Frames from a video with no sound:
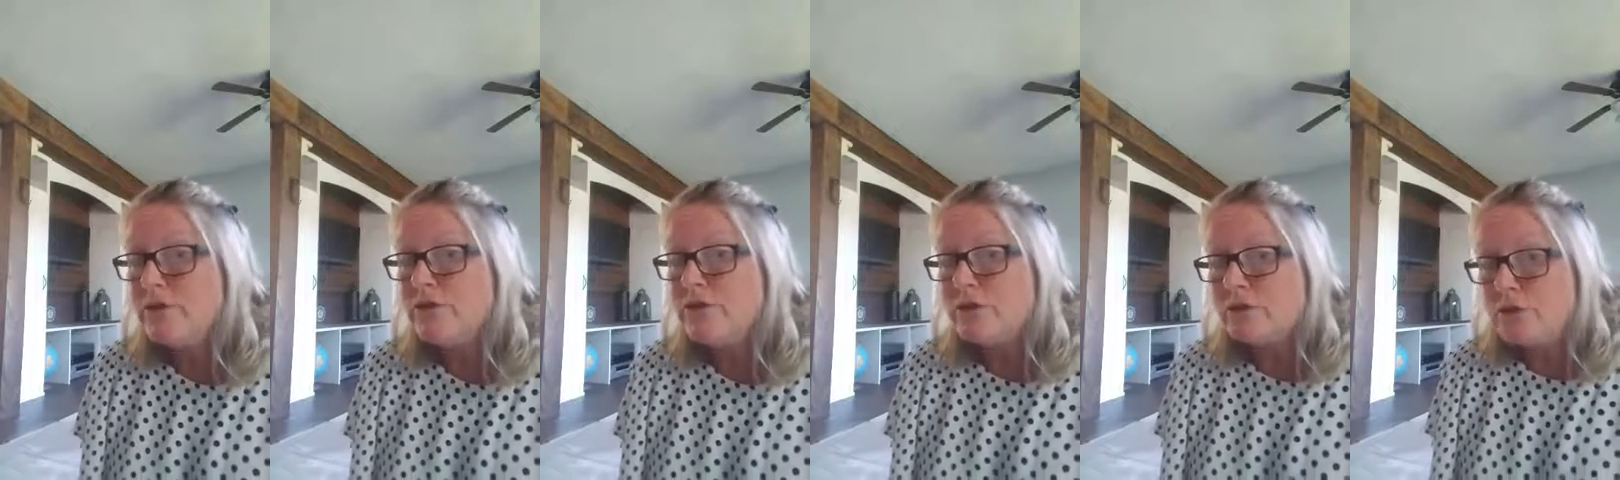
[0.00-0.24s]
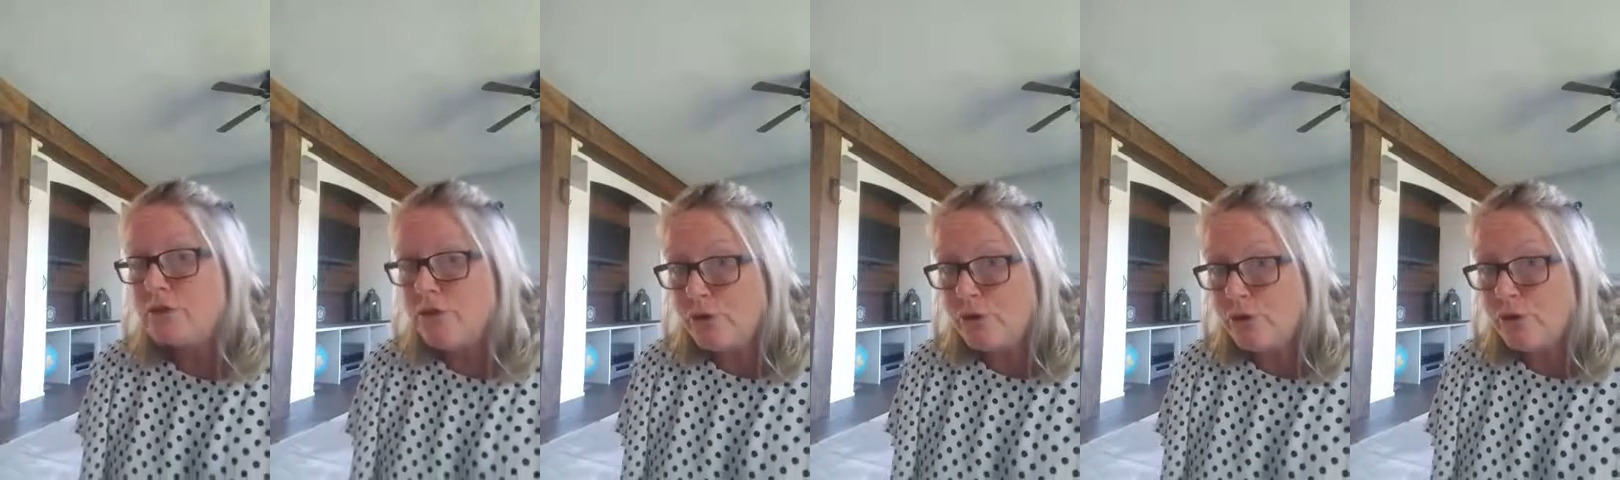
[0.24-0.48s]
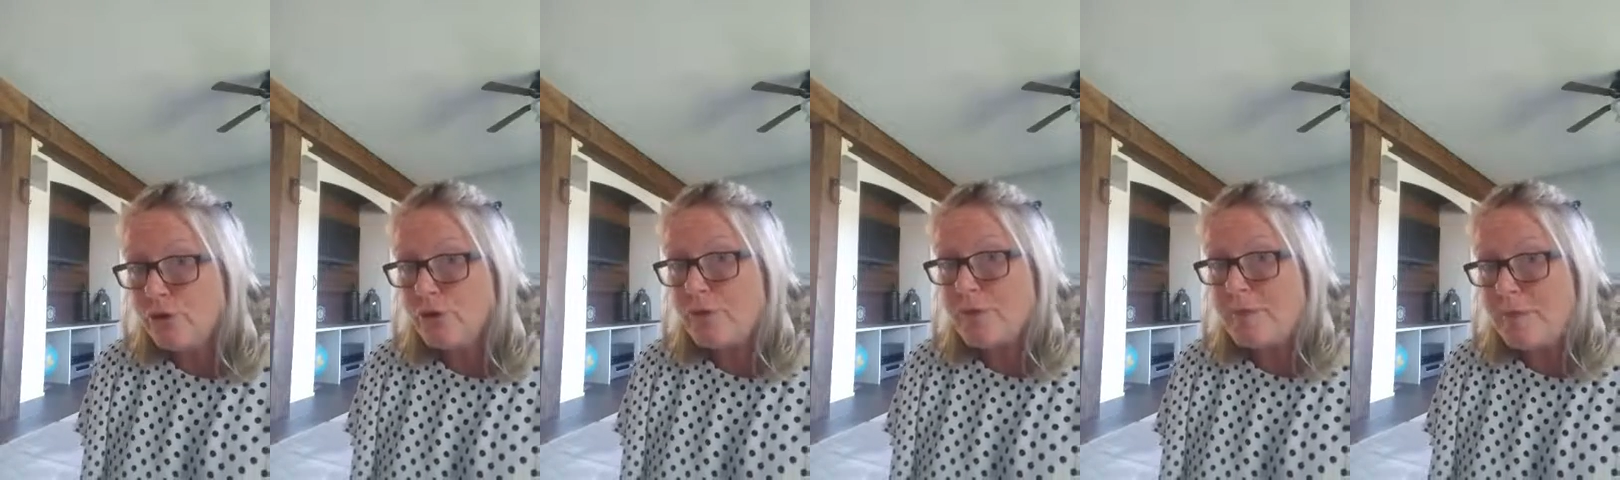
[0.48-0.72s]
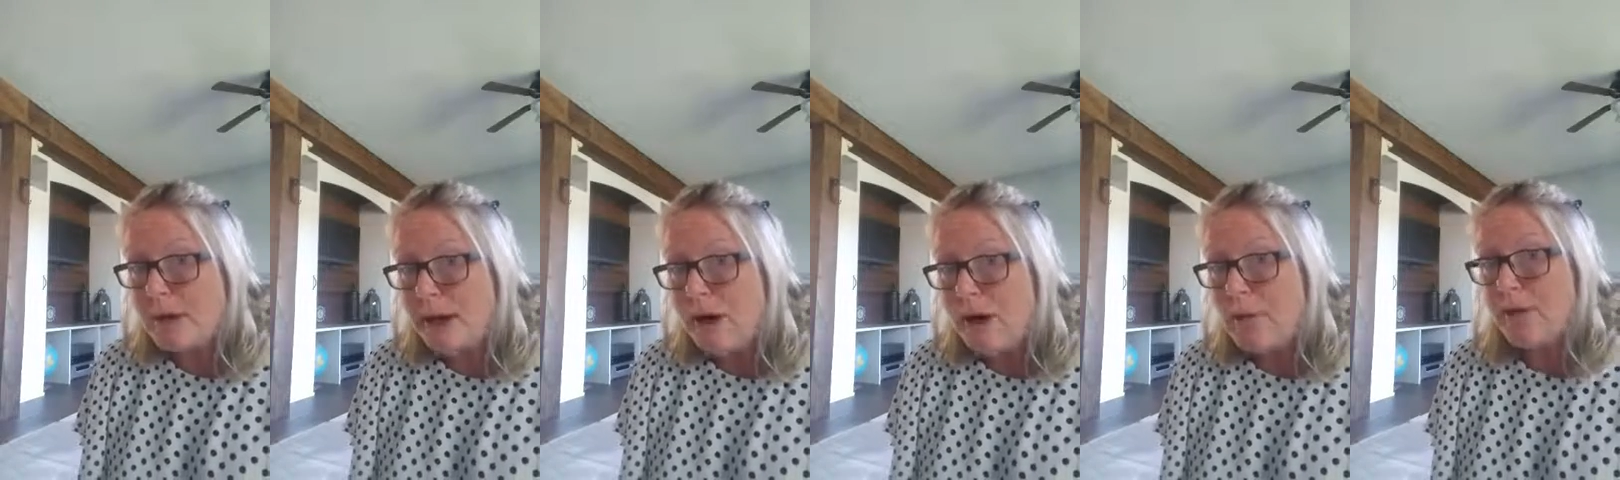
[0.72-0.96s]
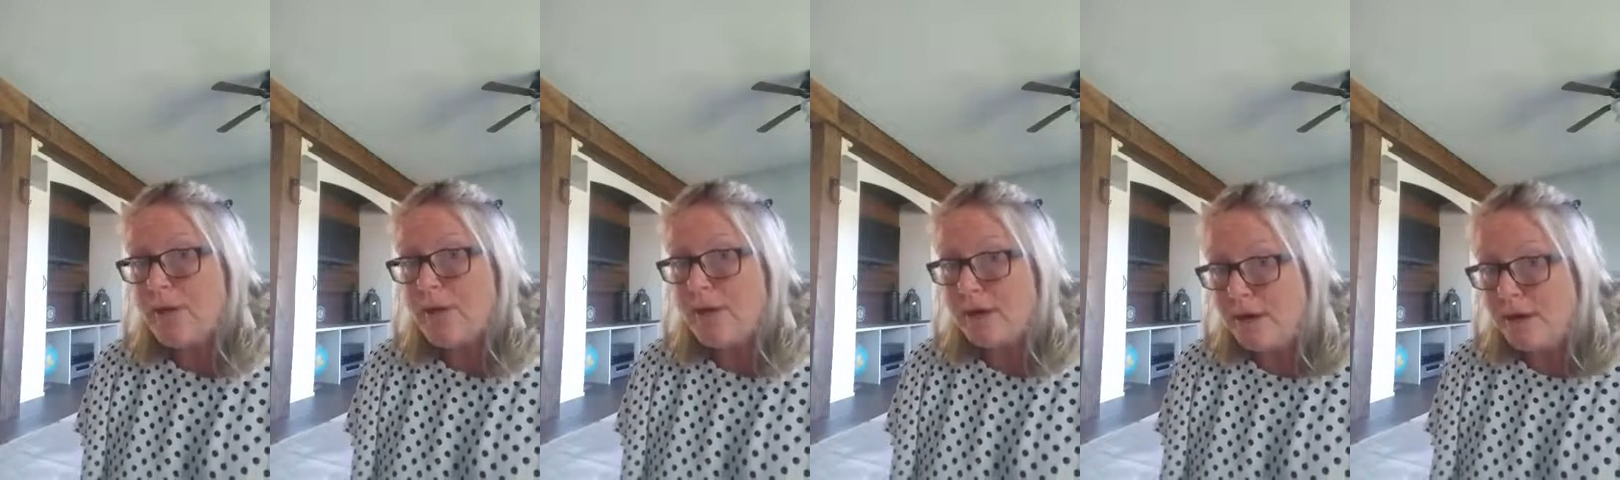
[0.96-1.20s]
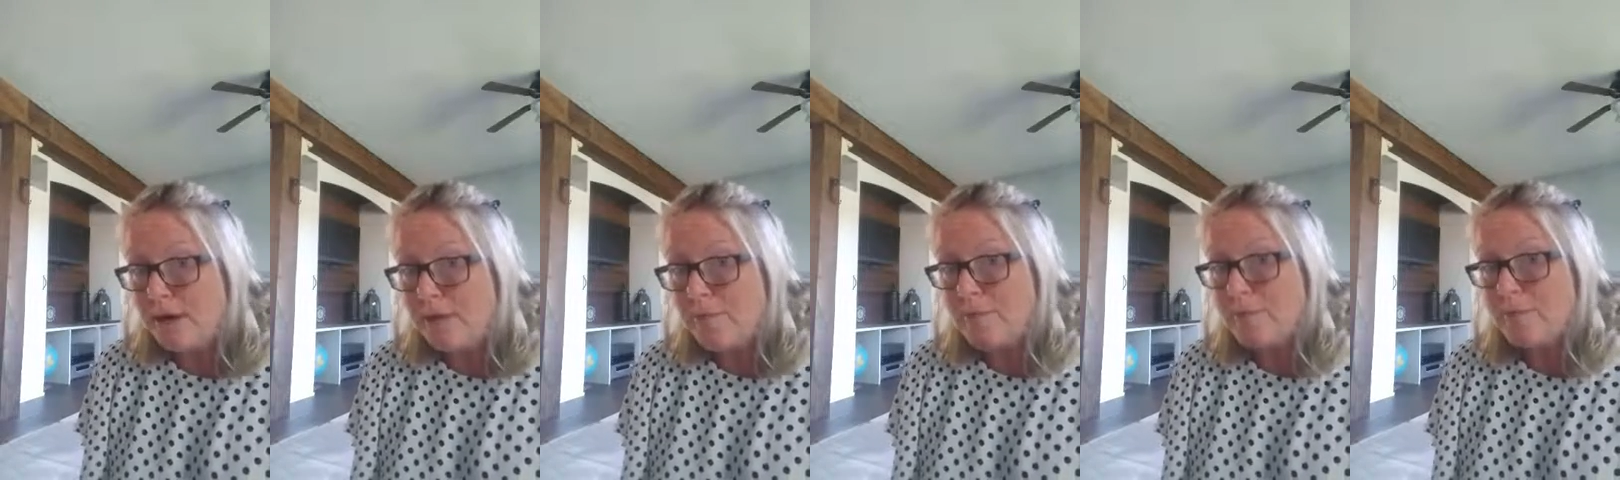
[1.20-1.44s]
to learn about
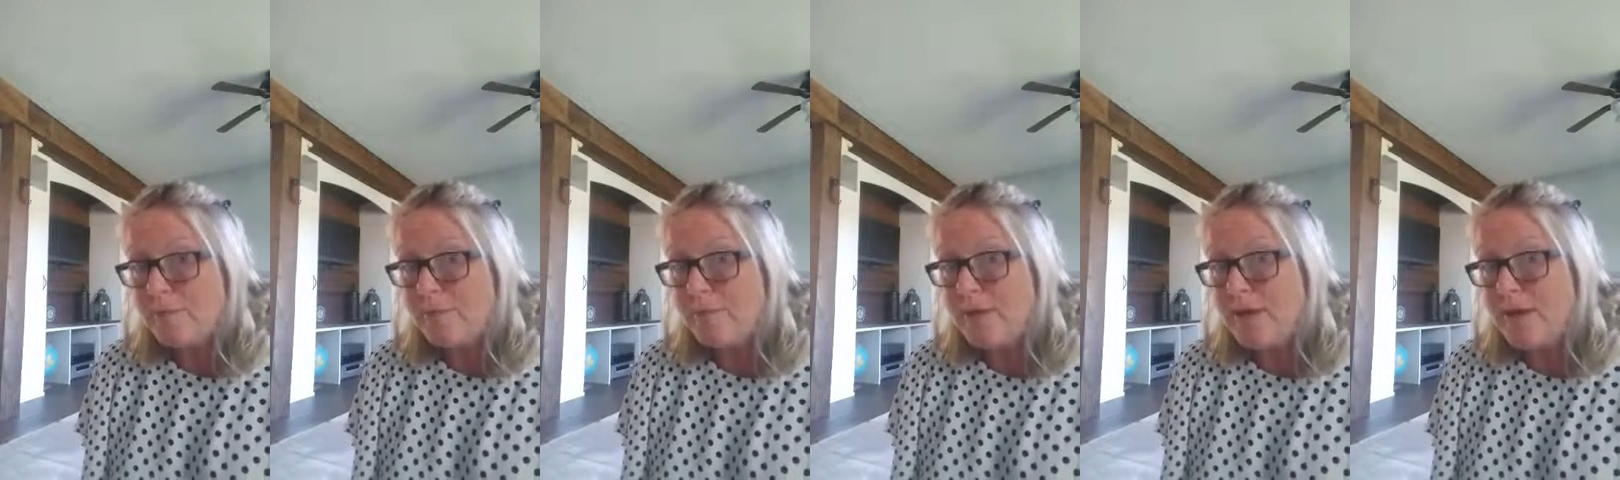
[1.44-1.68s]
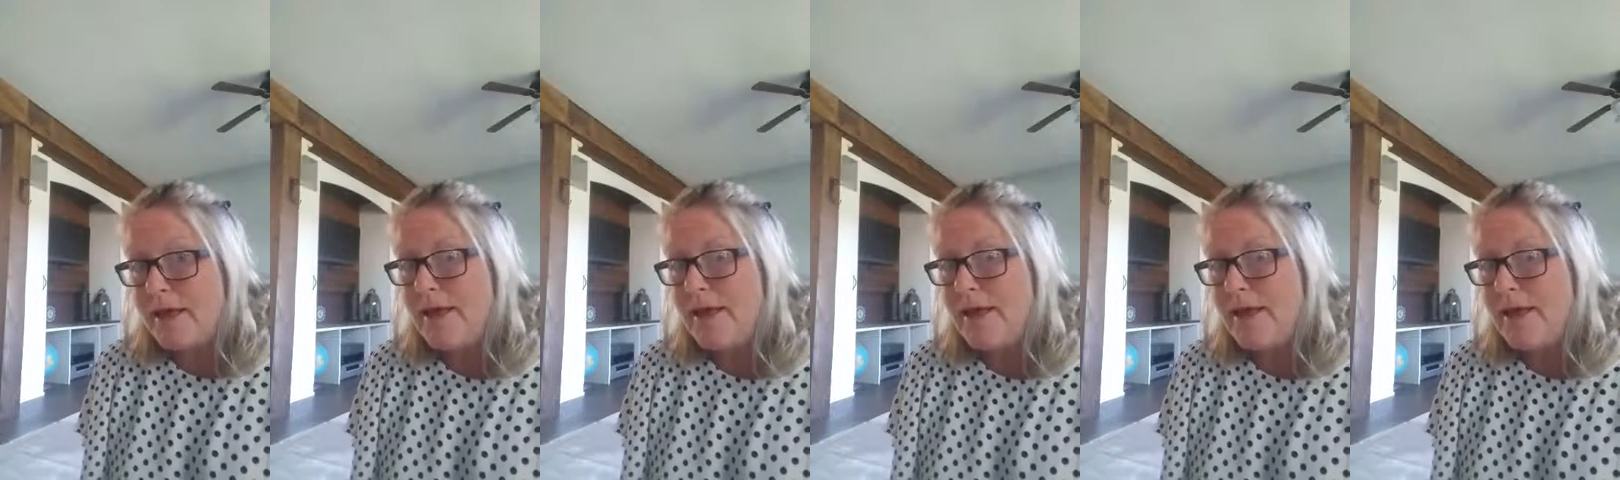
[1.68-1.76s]
Him